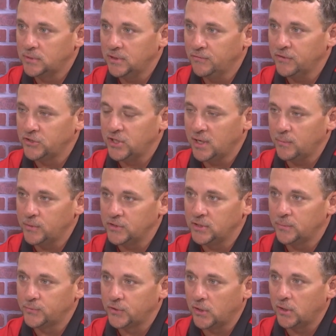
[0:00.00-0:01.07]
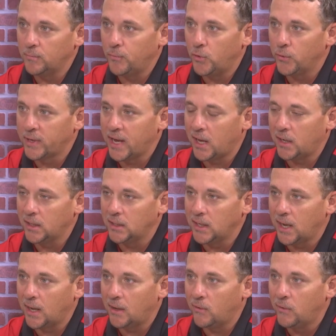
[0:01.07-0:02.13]
different championships are in Polk County
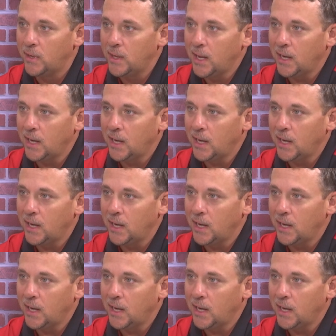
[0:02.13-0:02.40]
now,